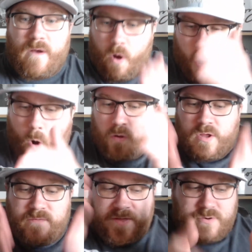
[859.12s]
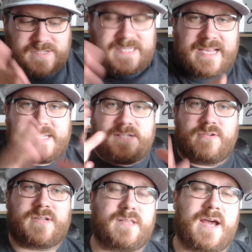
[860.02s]
all of those things start
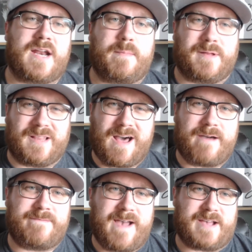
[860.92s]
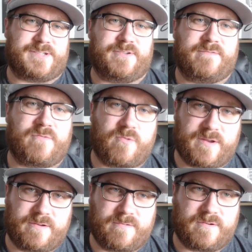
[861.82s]
to line up a lot faster for
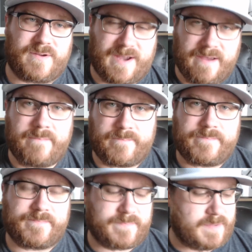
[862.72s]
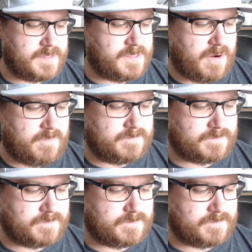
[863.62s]
you, okay? So